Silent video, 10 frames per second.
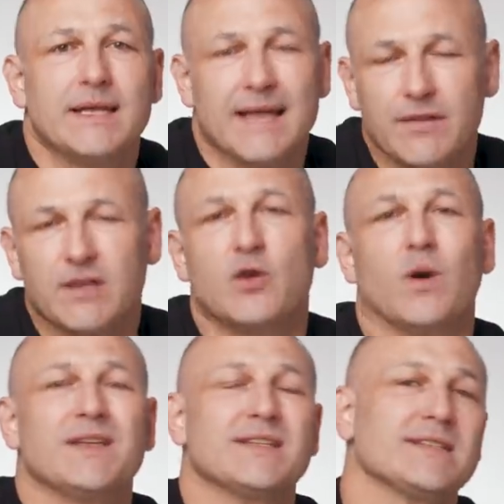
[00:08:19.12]
Now that you
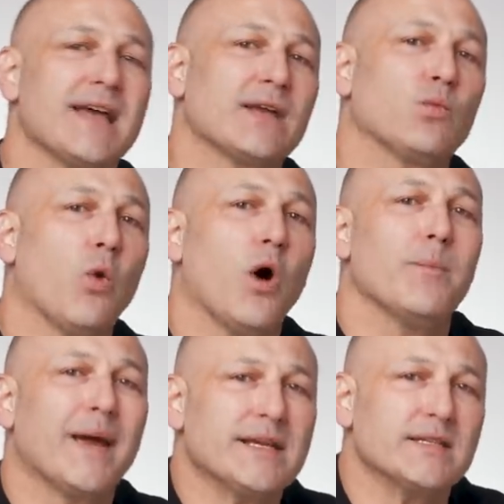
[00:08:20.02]
understand what
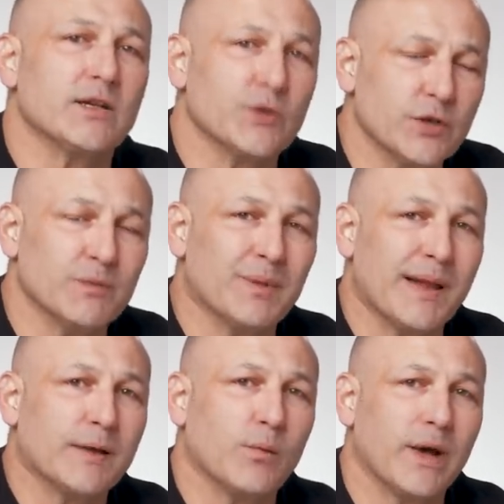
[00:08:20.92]
makes a good
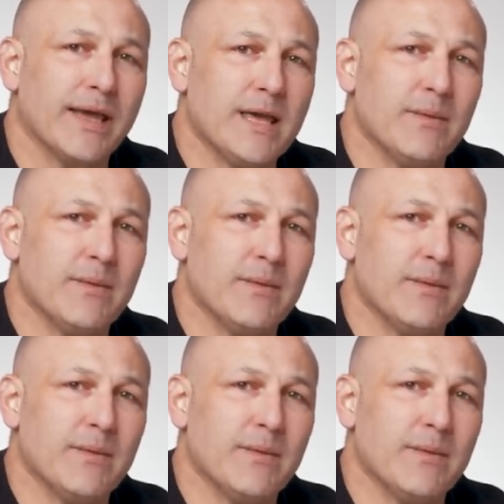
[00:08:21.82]
black and white